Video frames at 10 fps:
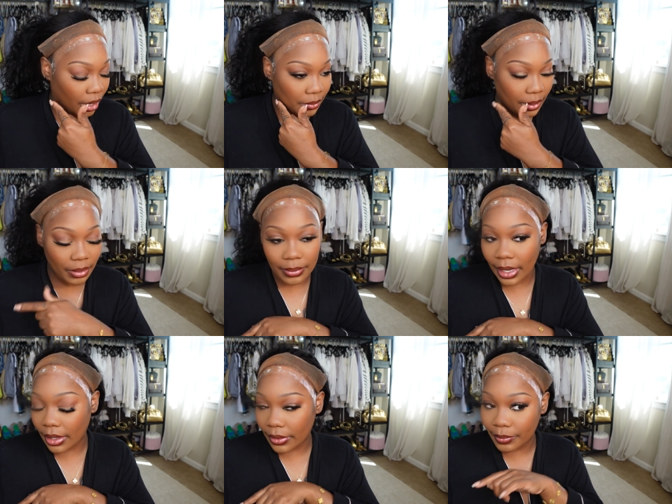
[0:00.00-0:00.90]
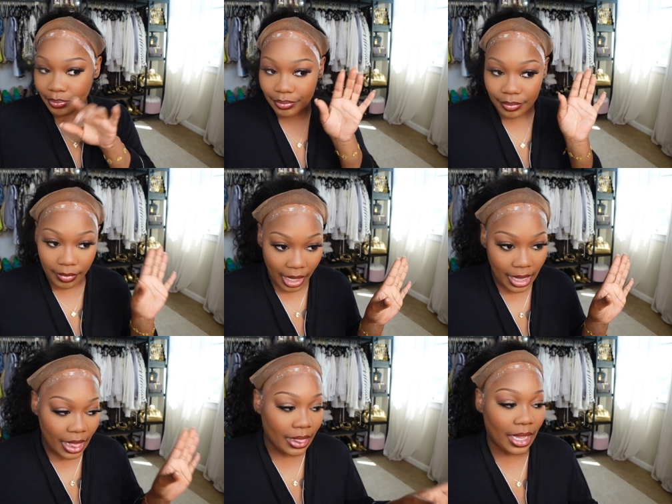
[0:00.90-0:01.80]
all the way around,
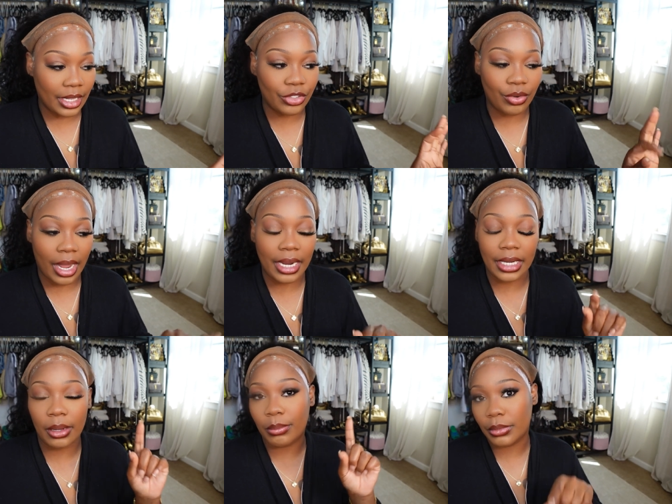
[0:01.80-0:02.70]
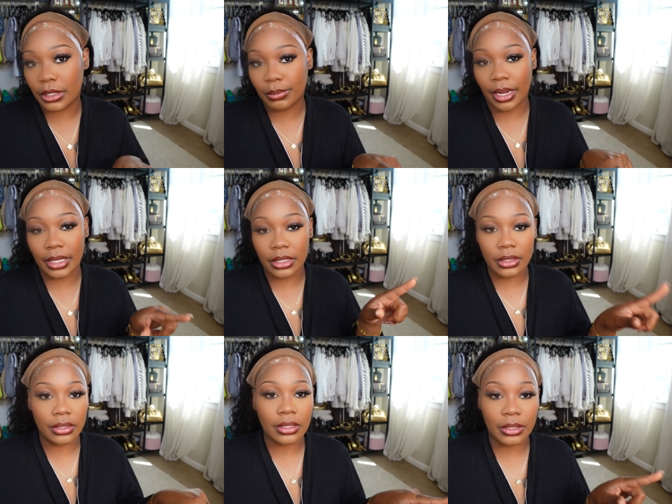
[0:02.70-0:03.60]
let it dry, and then spray the
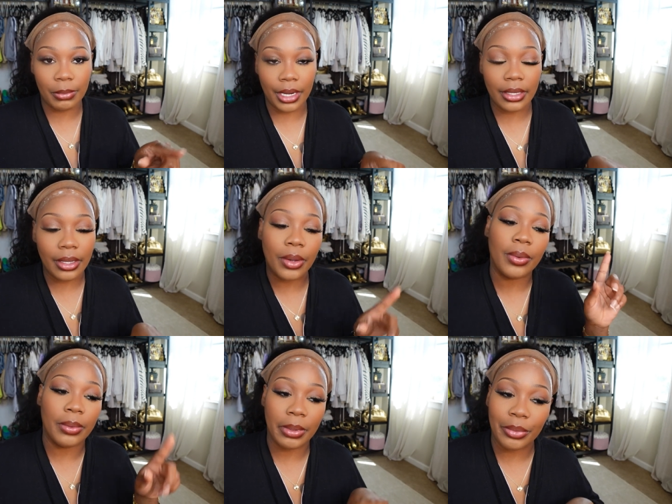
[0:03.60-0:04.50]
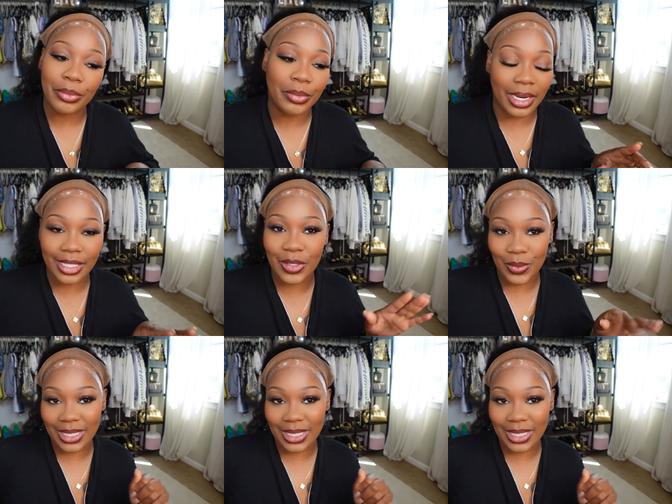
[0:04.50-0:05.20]
spray, and we'll be ready to